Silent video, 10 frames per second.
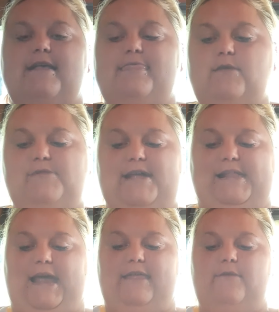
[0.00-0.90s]
that was
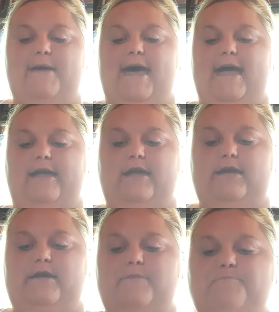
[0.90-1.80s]
outside of the bag.
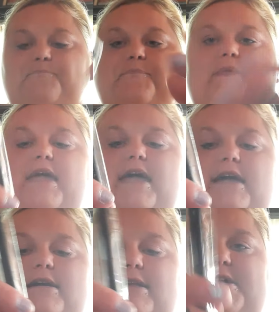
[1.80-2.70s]

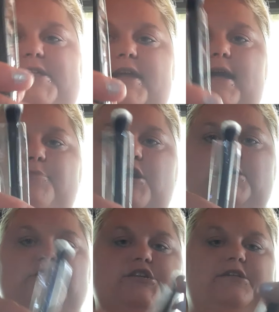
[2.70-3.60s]
This eye
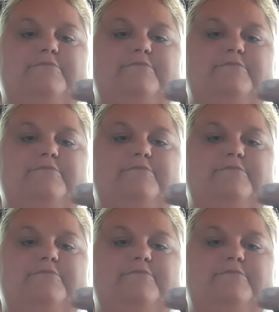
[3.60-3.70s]
brush.